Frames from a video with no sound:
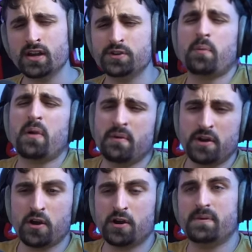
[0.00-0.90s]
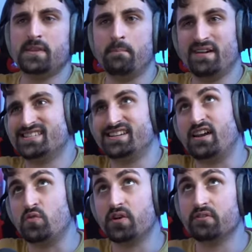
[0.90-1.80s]
You're probably not going to be the best at
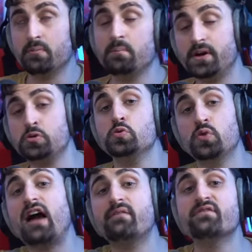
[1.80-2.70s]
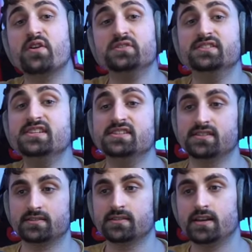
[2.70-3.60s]
any one of them, but you will have a very
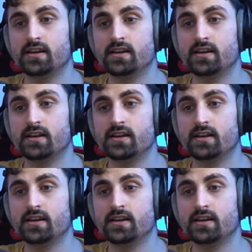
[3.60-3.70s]
decent